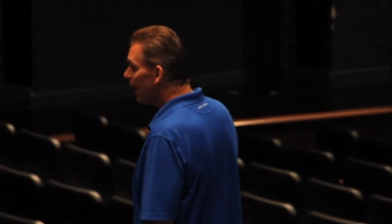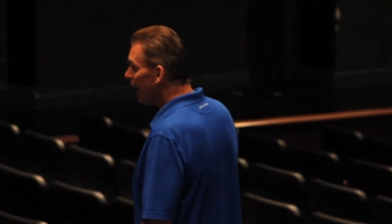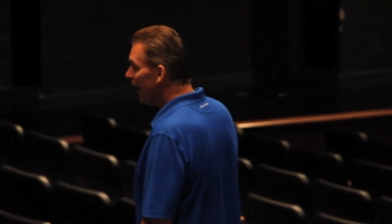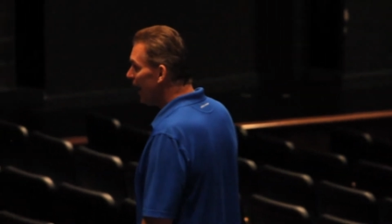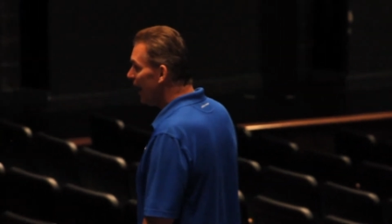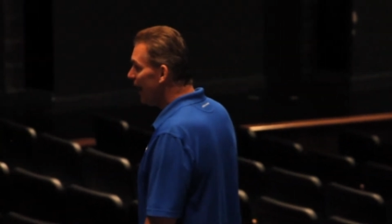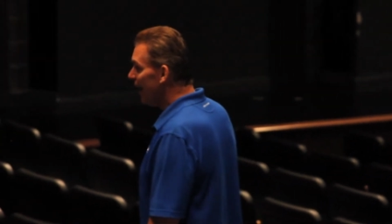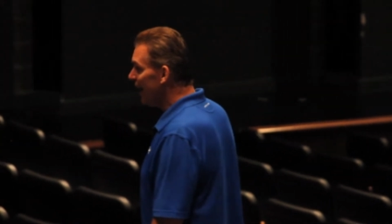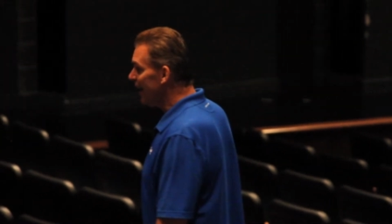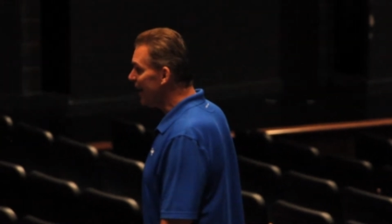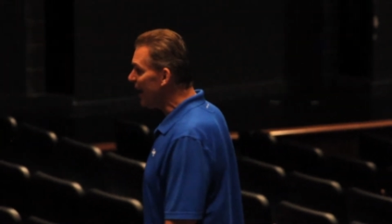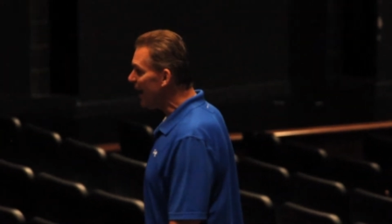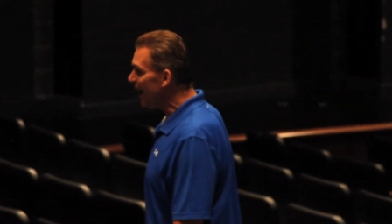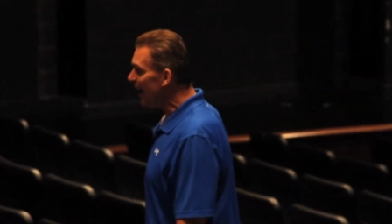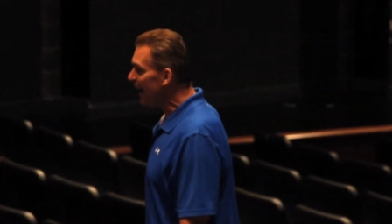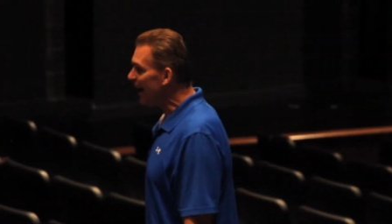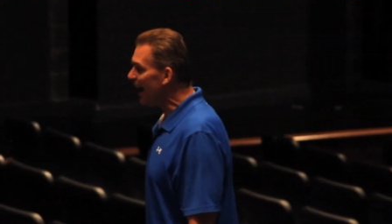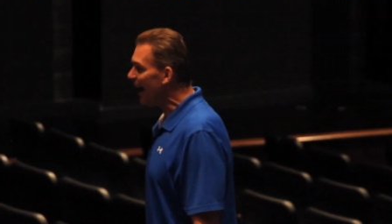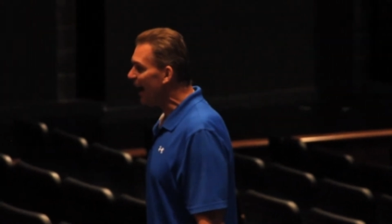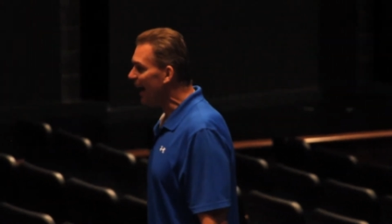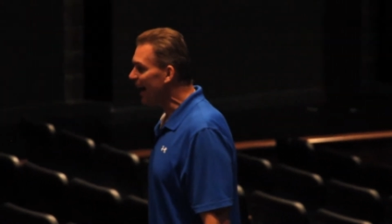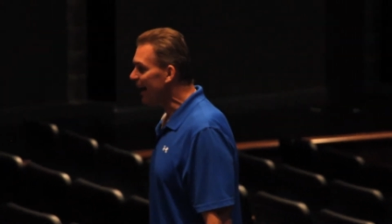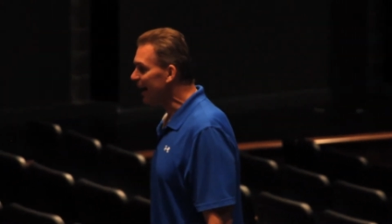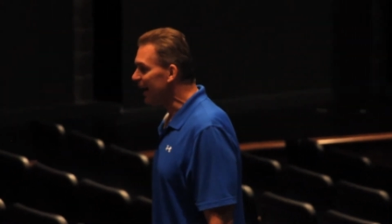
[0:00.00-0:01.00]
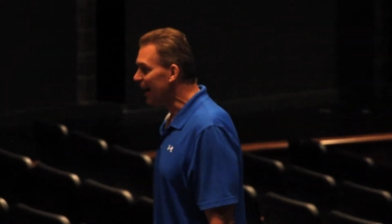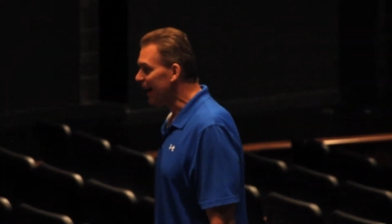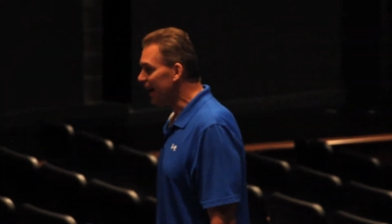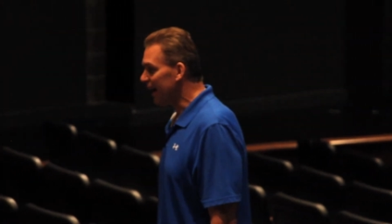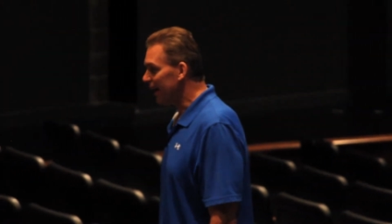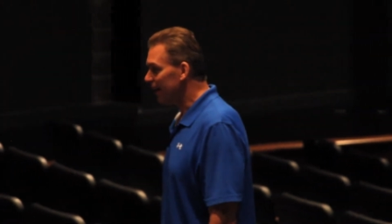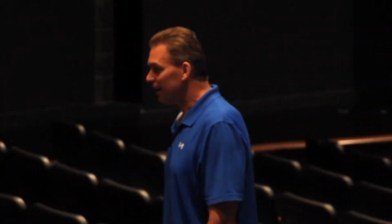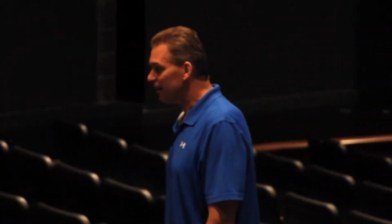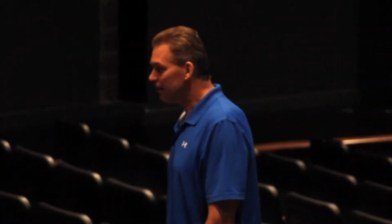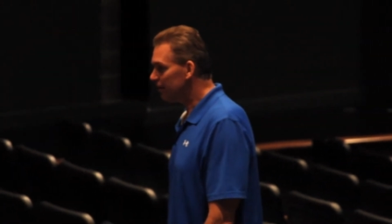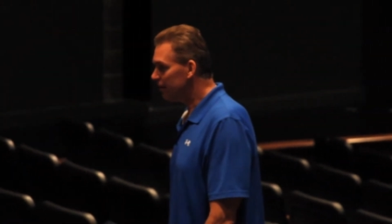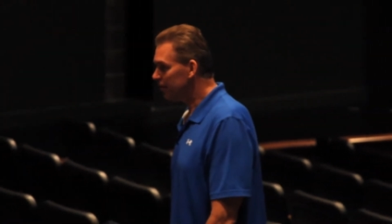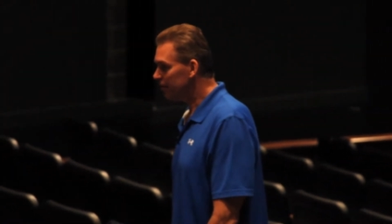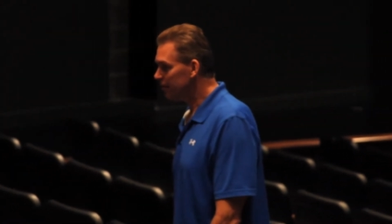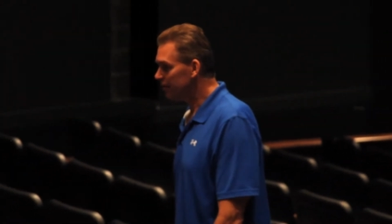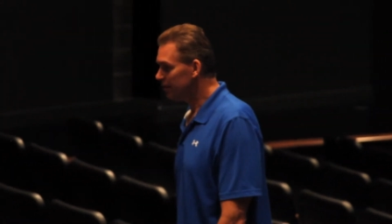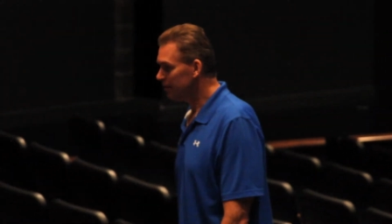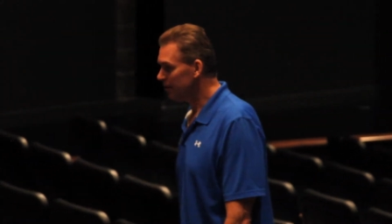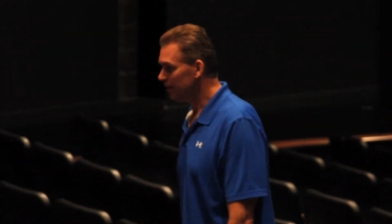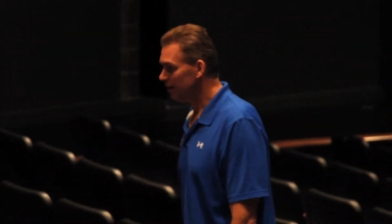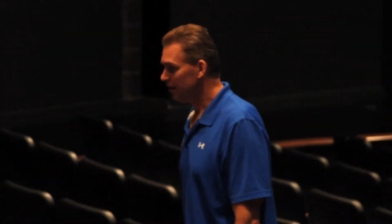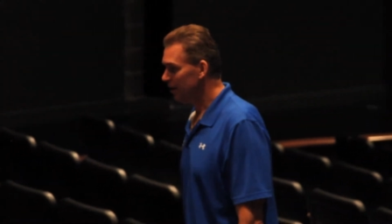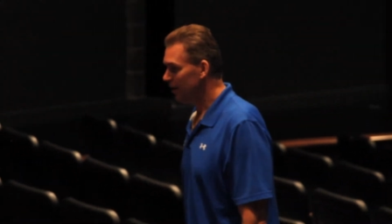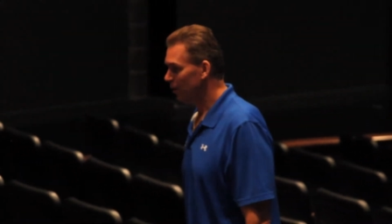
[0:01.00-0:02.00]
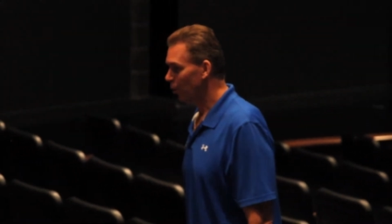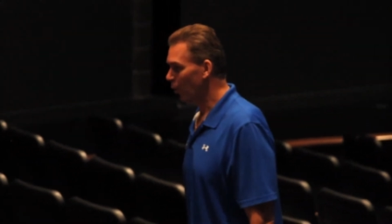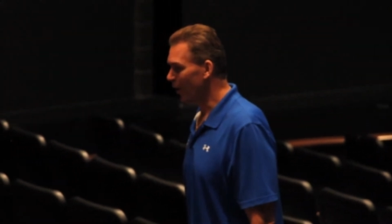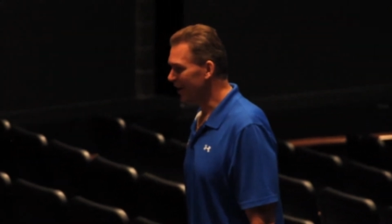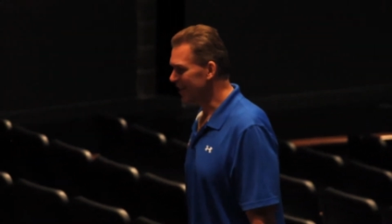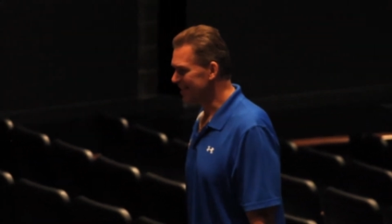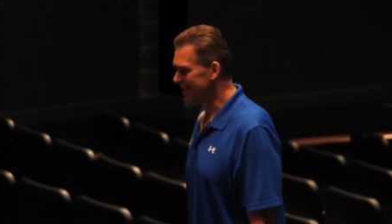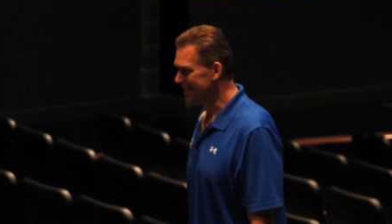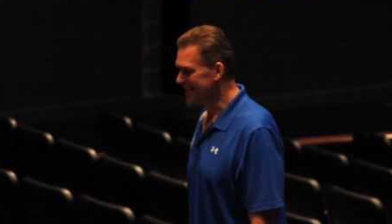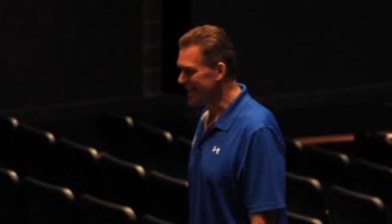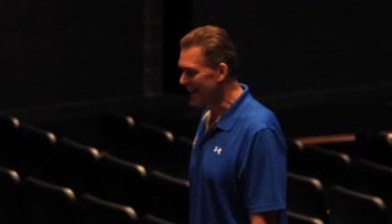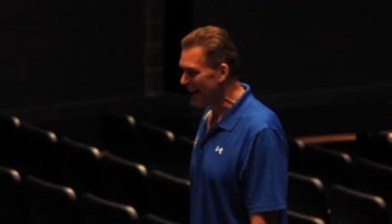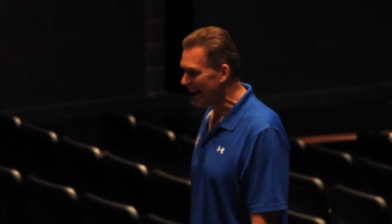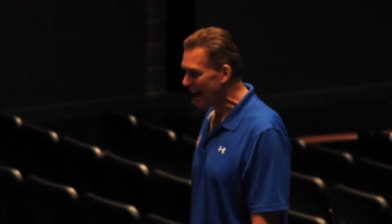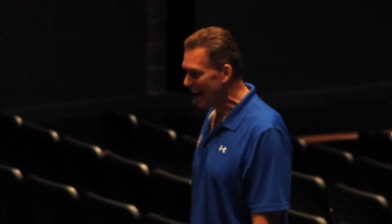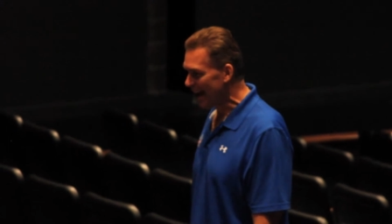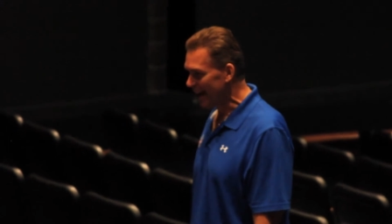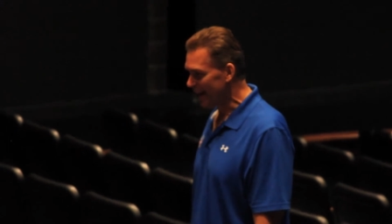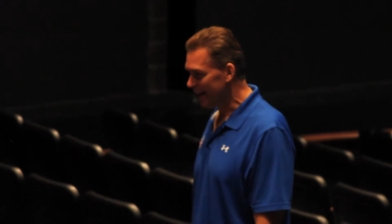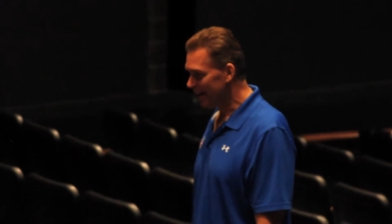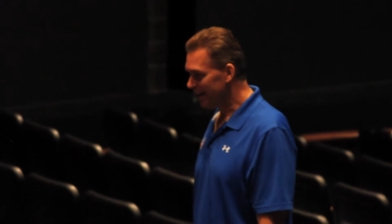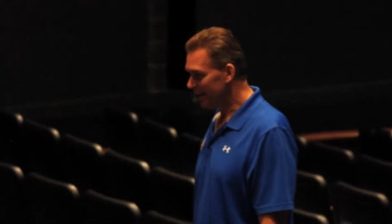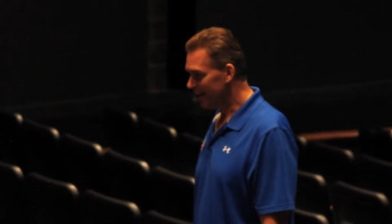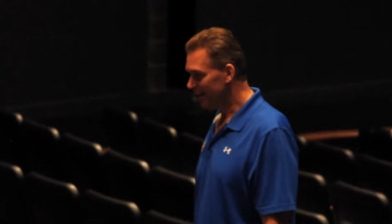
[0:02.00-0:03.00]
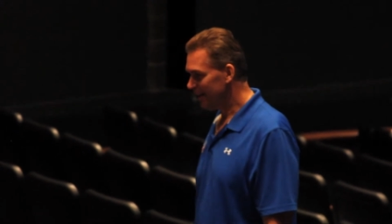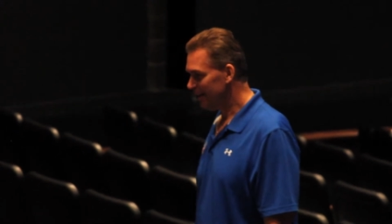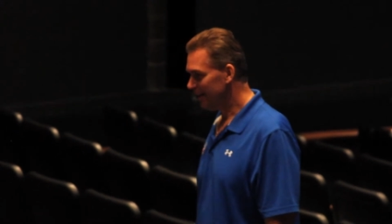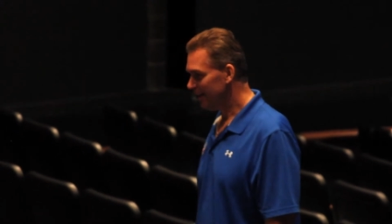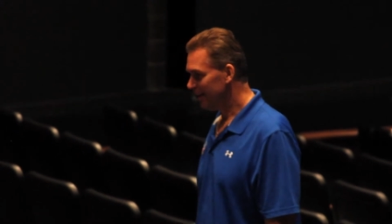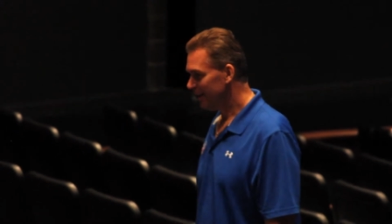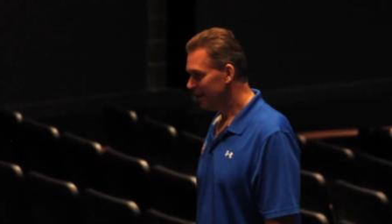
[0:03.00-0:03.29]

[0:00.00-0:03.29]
NAIA. What is that?